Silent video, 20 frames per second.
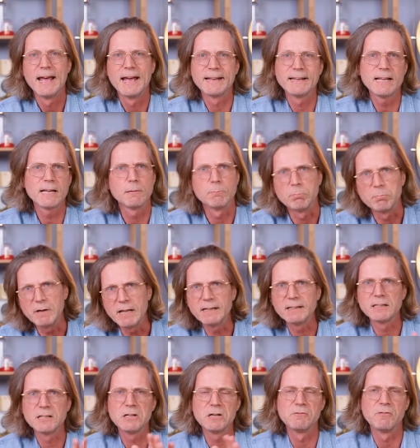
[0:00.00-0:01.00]
And then
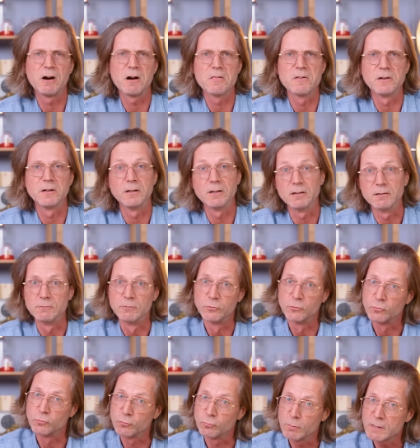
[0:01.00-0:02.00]
plenty of other
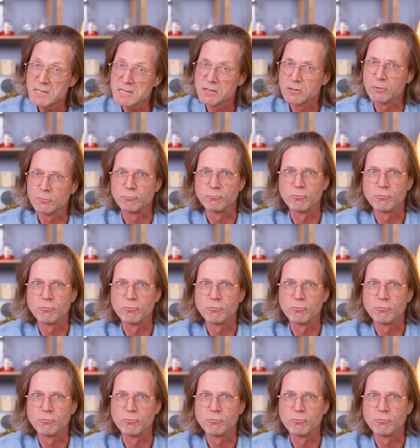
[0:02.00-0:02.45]
sweet